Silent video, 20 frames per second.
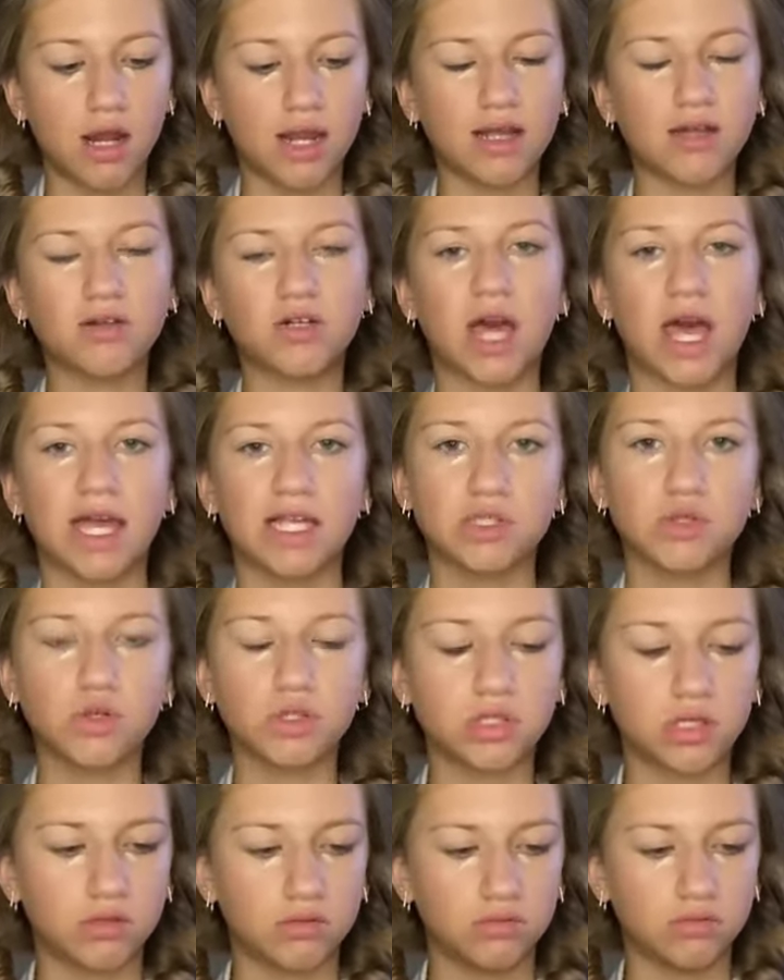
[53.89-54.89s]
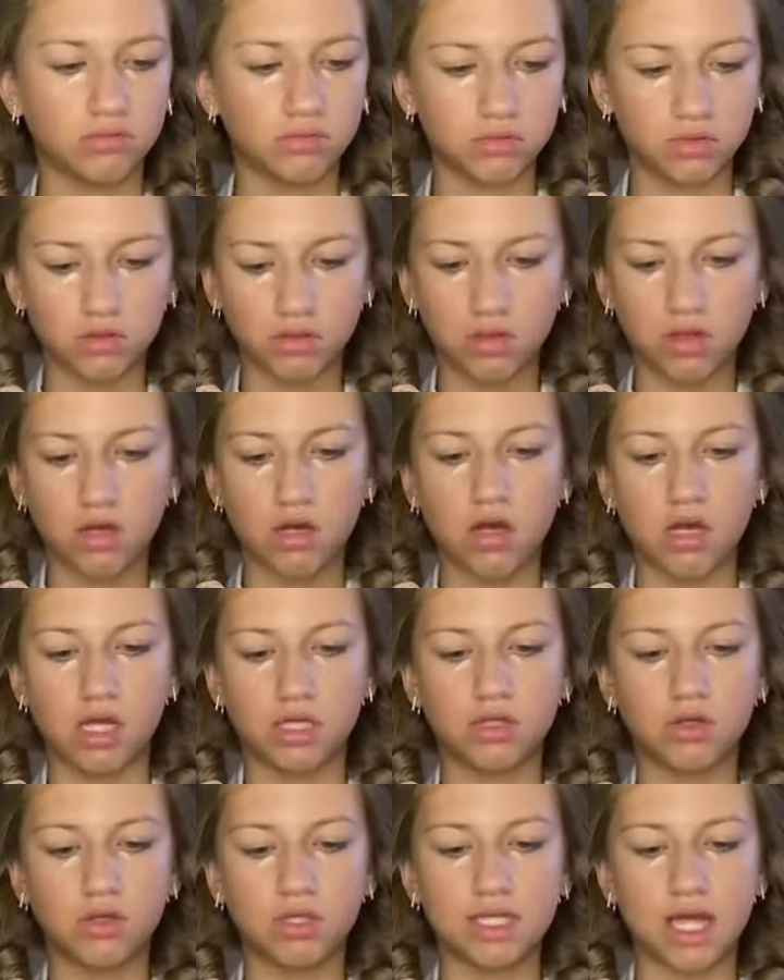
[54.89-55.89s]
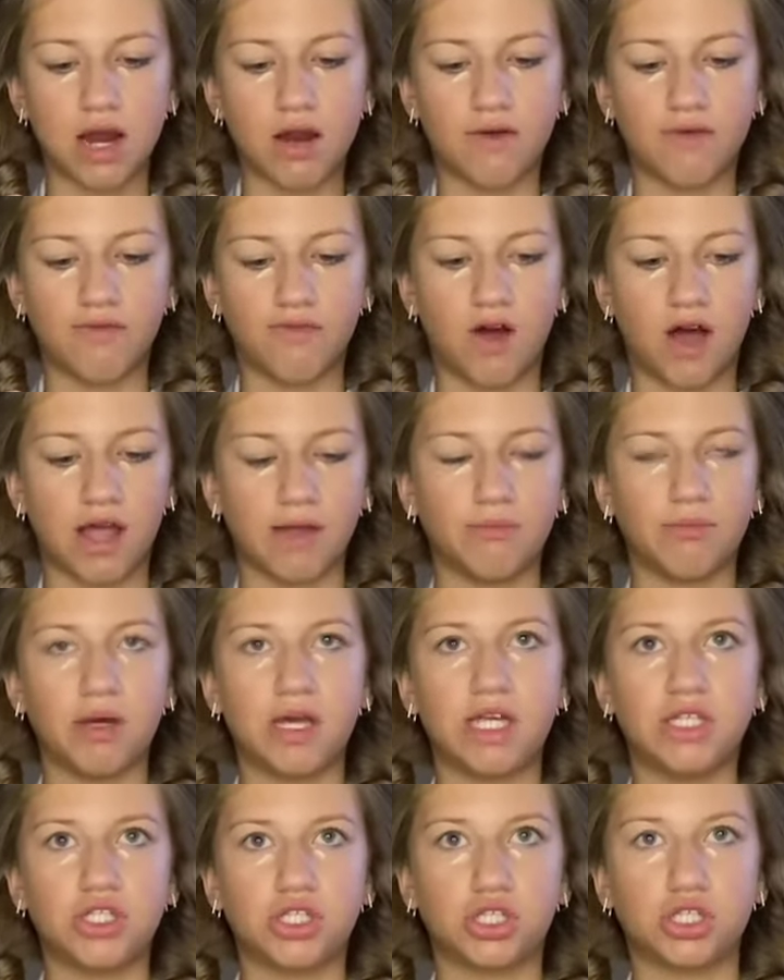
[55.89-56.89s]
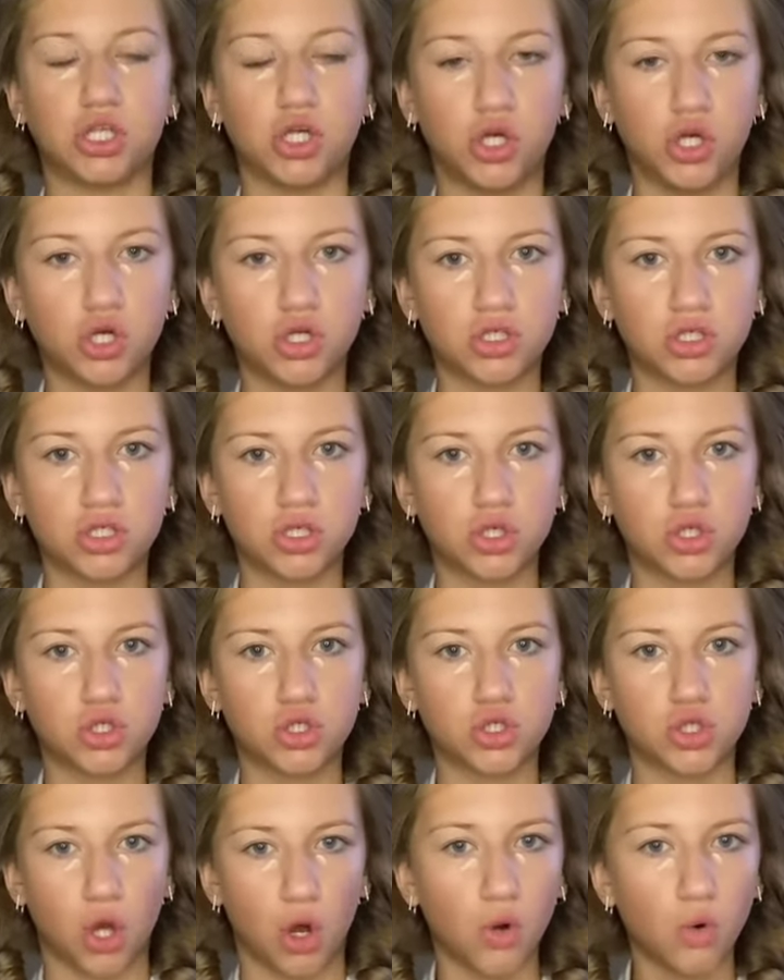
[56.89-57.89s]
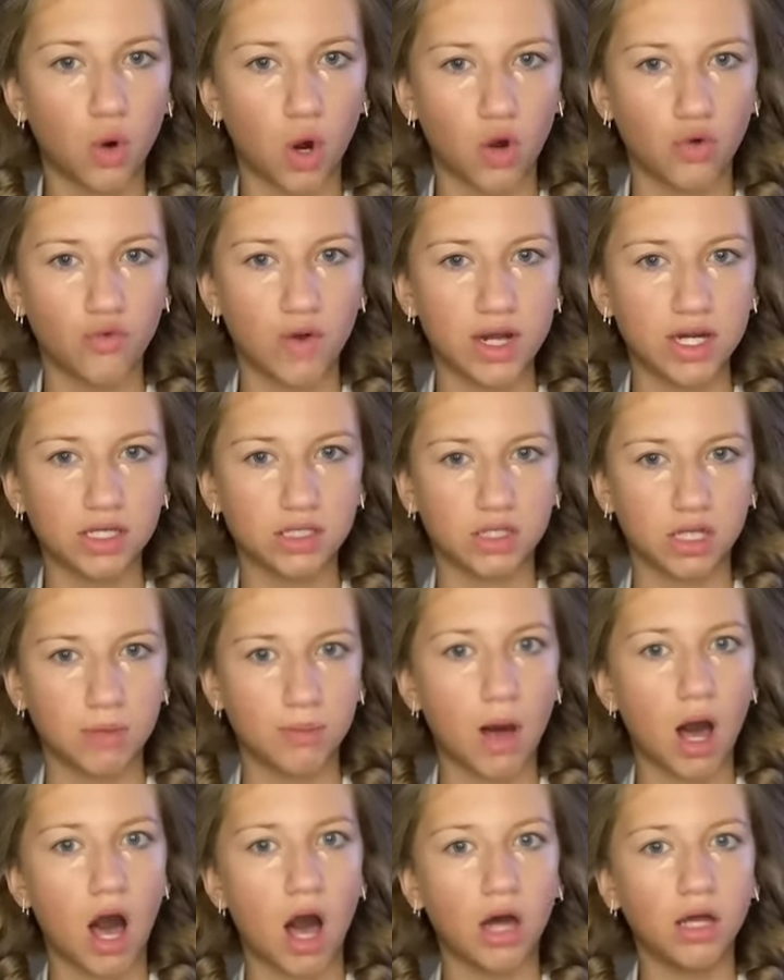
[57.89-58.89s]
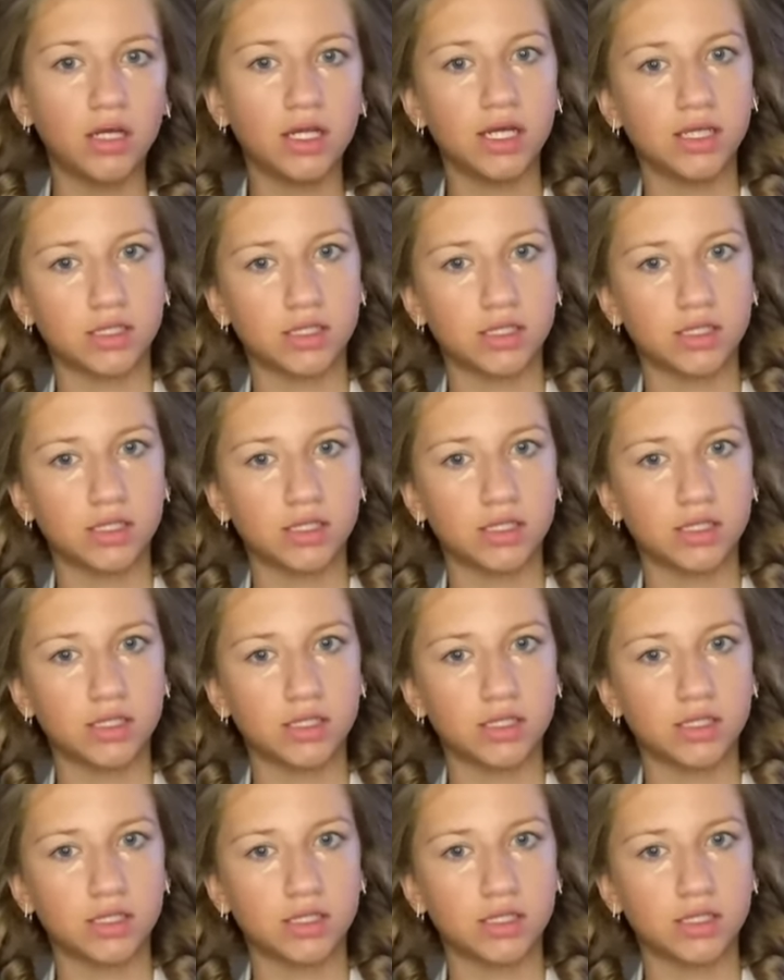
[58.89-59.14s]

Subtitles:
Like, okay, it's not terrifying, but it just looks so horrendously bad.